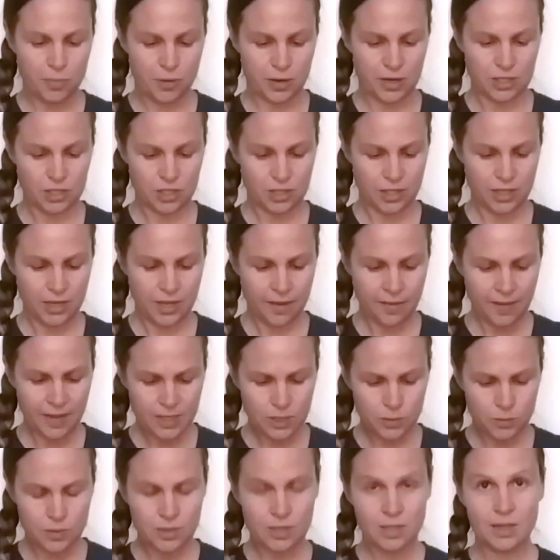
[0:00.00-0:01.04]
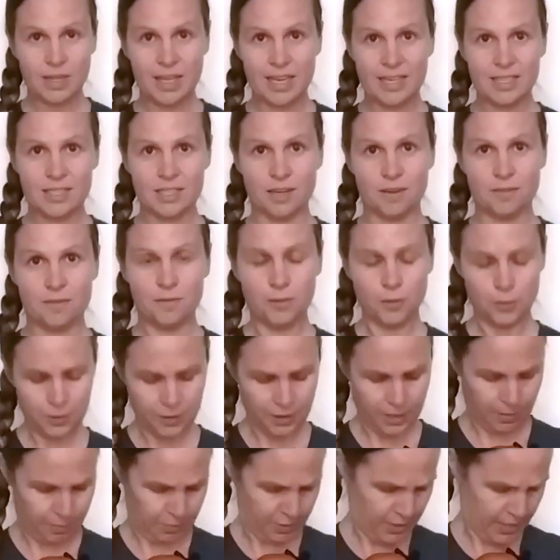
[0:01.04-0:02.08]
breech, and that's when the legs are folded
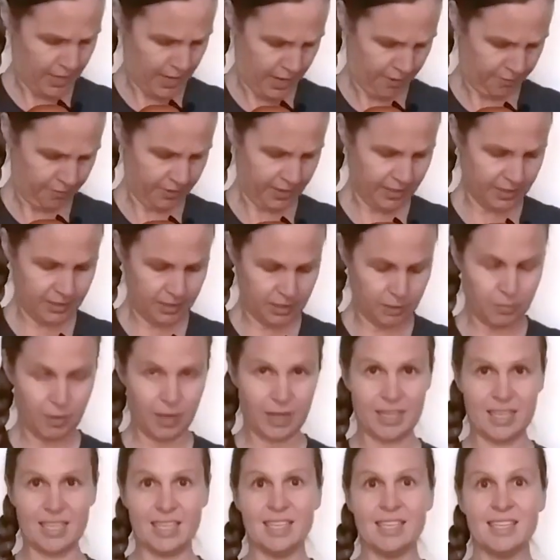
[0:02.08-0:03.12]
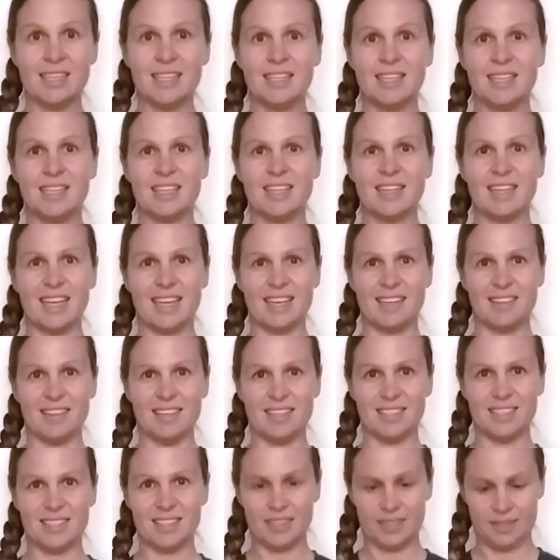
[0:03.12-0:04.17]
up in half against the body, like
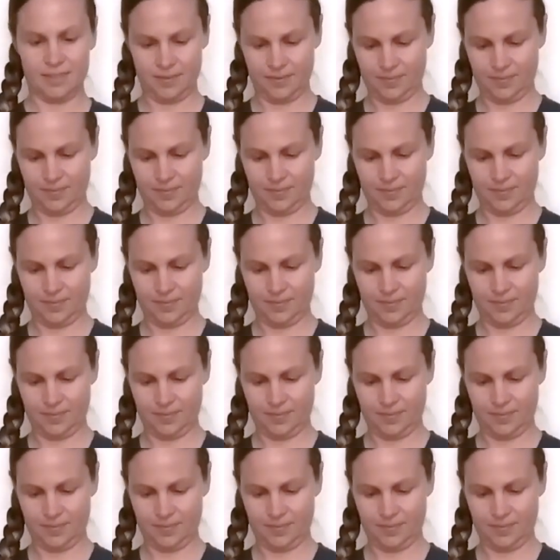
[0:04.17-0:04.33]
this.